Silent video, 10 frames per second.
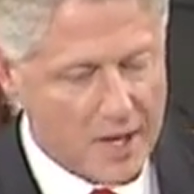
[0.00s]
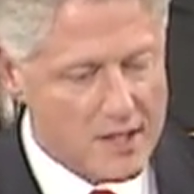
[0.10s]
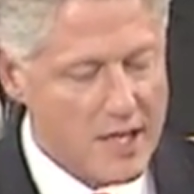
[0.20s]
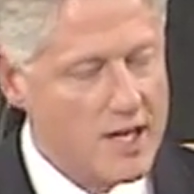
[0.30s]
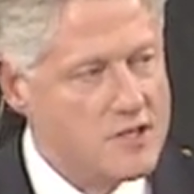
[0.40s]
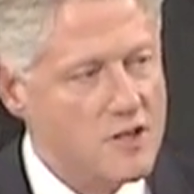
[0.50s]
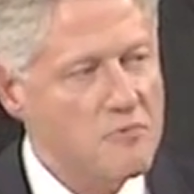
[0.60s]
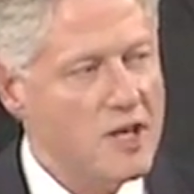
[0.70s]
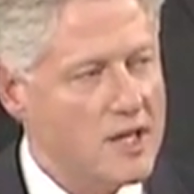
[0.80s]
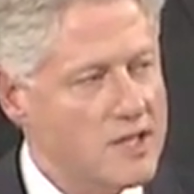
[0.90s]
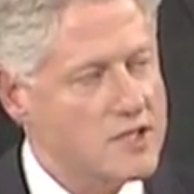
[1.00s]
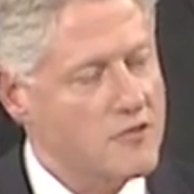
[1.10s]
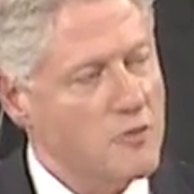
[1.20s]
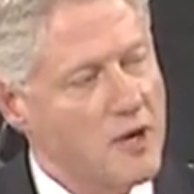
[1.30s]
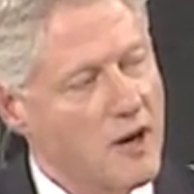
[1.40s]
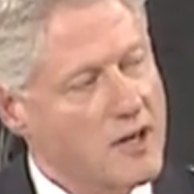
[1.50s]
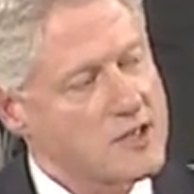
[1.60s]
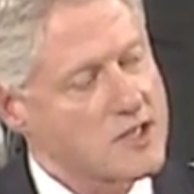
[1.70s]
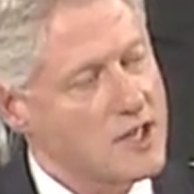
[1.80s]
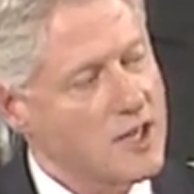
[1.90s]
Tens of millions of
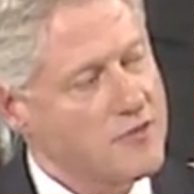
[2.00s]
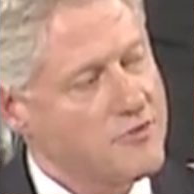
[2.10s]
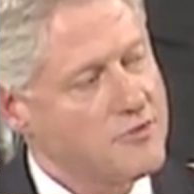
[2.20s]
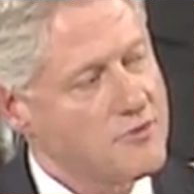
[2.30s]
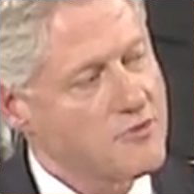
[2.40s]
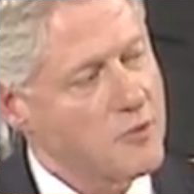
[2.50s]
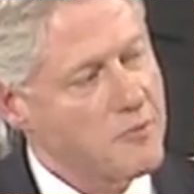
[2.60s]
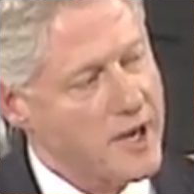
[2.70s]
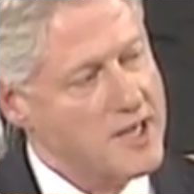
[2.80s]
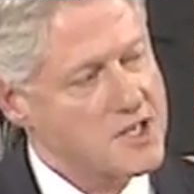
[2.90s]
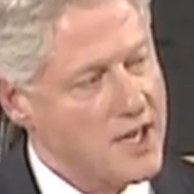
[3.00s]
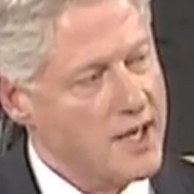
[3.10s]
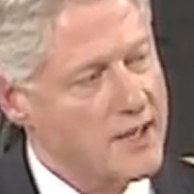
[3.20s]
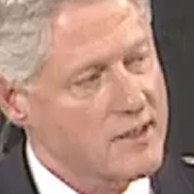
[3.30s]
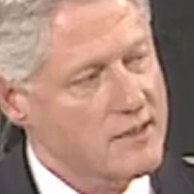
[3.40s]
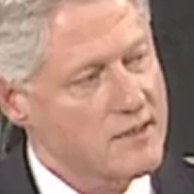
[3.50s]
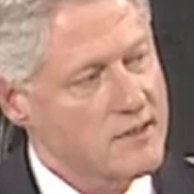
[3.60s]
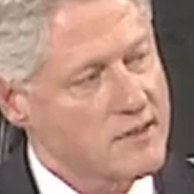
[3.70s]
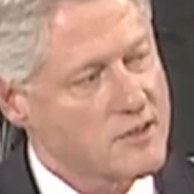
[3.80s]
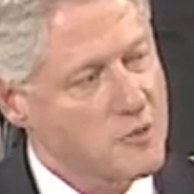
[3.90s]
Americans live from paycheck
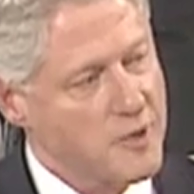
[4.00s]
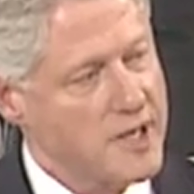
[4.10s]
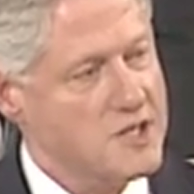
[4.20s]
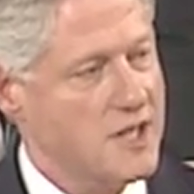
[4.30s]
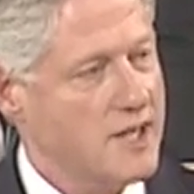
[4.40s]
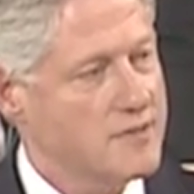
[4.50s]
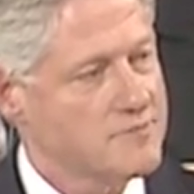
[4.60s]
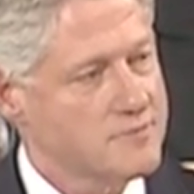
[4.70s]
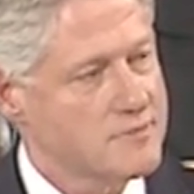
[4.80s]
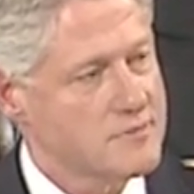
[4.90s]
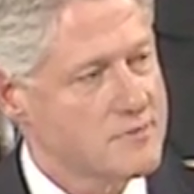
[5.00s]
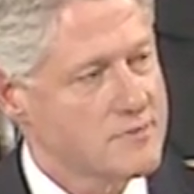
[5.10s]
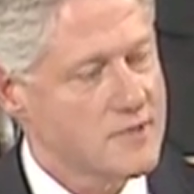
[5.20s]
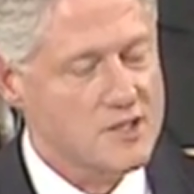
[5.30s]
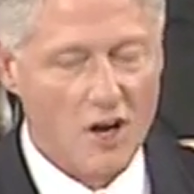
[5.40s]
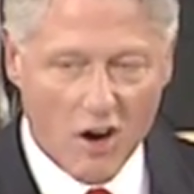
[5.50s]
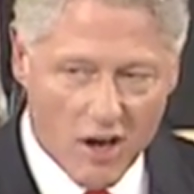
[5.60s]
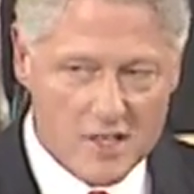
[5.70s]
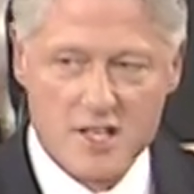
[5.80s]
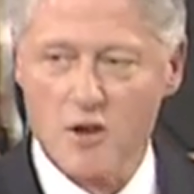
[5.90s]
to paycheck. As
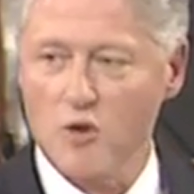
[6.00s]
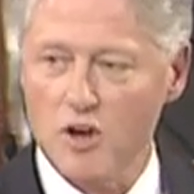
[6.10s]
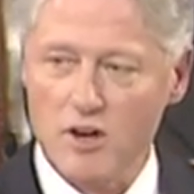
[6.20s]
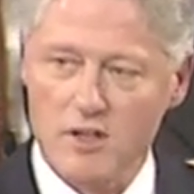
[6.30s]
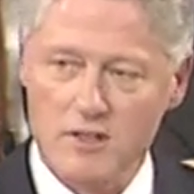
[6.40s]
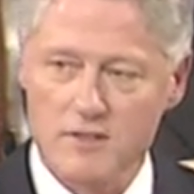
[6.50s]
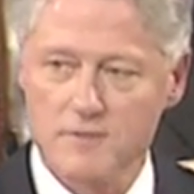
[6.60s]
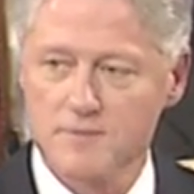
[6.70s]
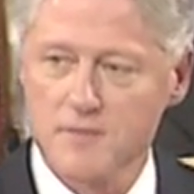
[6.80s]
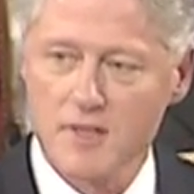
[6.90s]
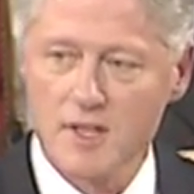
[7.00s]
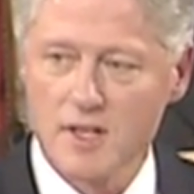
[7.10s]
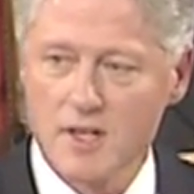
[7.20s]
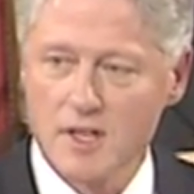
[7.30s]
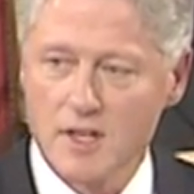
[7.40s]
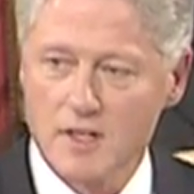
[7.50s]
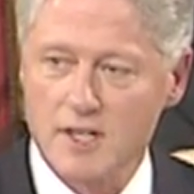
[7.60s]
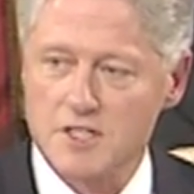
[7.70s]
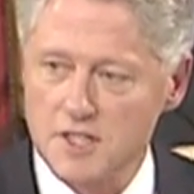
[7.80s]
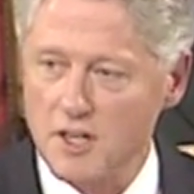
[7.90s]
hard as they work,
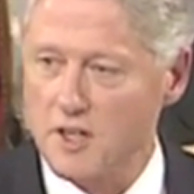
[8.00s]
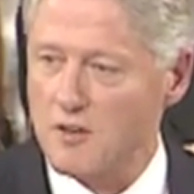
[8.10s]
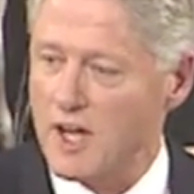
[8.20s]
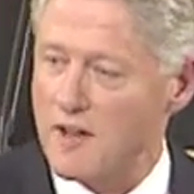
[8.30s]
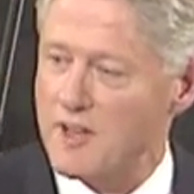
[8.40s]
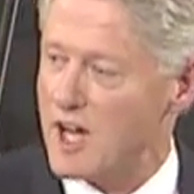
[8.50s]
they still don't have the